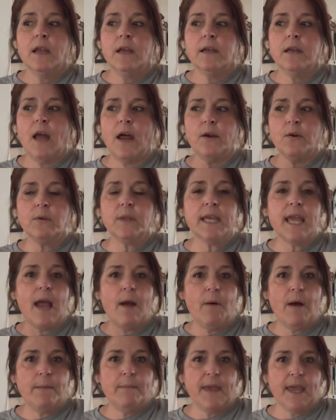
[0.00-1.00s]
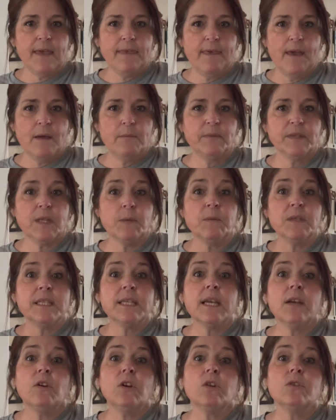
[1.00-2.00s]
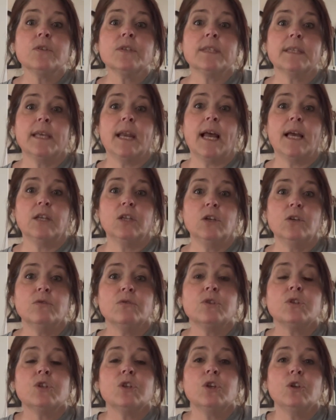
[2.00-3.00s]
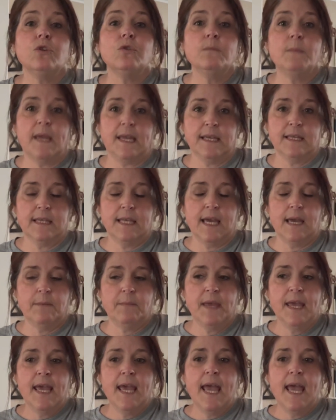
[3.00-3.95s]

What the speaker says: not only how I make them, but the materials that I use to make them.